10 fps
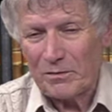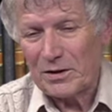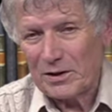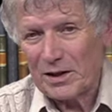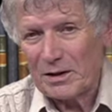of
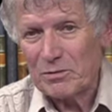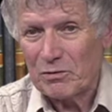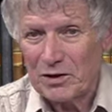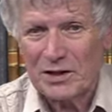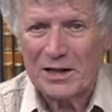the
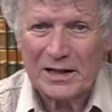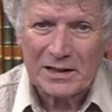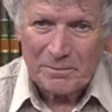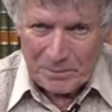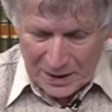times,
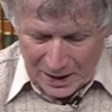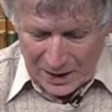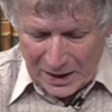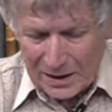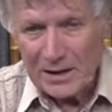resigned,
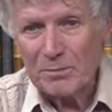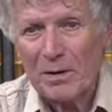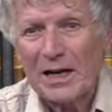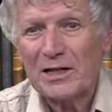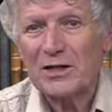and his
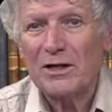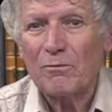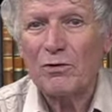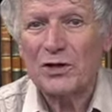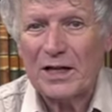place
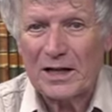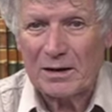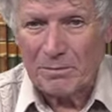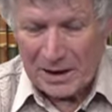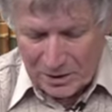was
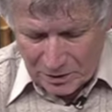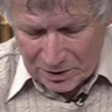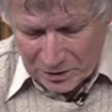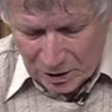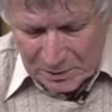taken by
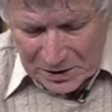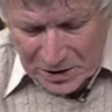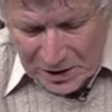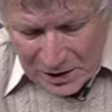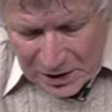another Thomas